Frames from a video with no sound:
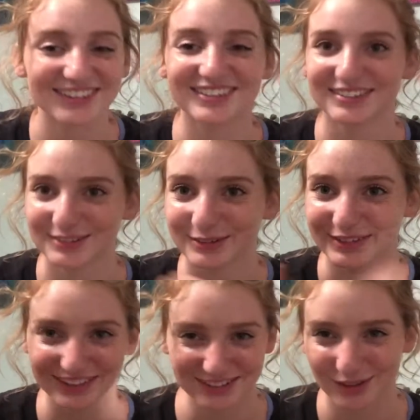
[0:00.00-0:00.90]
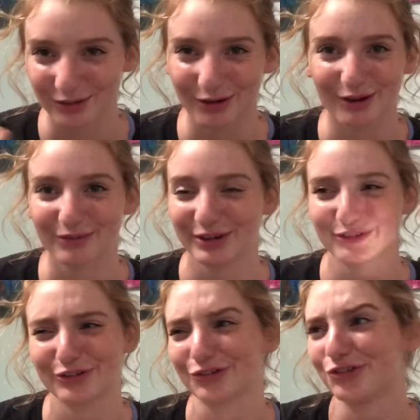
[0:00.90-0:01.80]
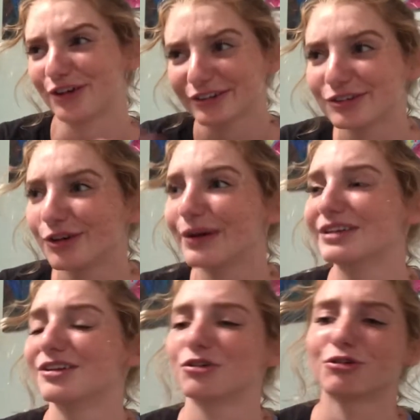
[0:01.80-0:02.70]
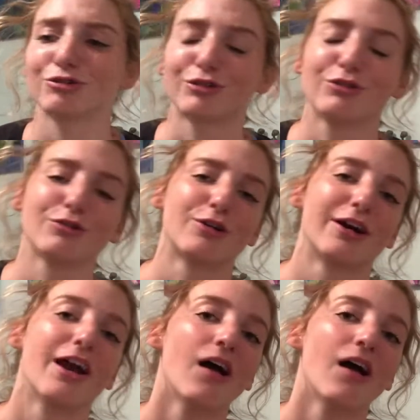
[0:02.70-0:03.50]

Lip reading: and it's still nice to throw on whenever you're just going to the grocery store,